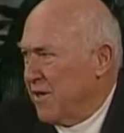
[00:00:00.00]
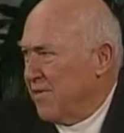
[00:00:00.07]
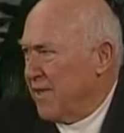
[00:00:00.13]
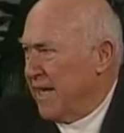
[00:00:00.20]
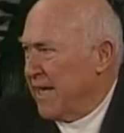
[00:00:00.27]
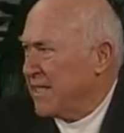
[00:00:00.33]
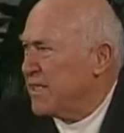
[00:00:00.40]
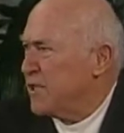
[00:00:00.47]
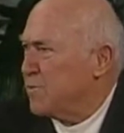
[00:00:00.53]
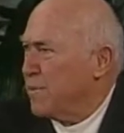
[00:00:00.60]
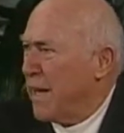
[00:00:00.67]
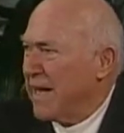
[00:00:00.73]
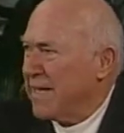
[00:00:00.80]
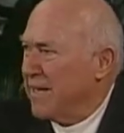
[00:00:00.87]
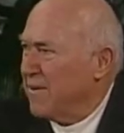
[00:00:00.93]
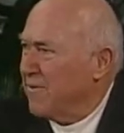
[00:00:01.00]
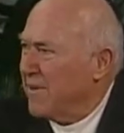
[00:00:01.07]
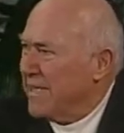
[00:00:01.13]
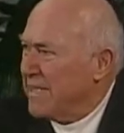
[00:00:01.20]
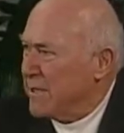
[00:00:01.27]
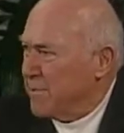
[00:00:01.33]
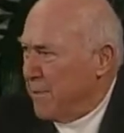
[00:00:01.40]
of the expected
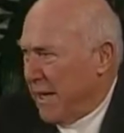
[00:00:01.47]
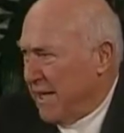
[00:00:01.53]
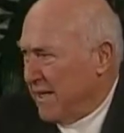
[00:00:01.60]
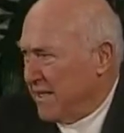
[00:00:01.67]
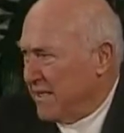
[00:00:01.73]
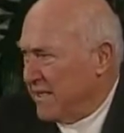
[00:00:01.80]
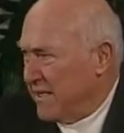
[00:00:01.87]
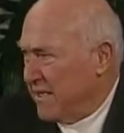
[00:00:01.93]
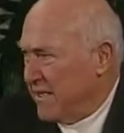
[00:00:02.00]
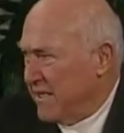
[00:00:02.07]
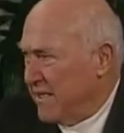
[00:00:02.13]
response.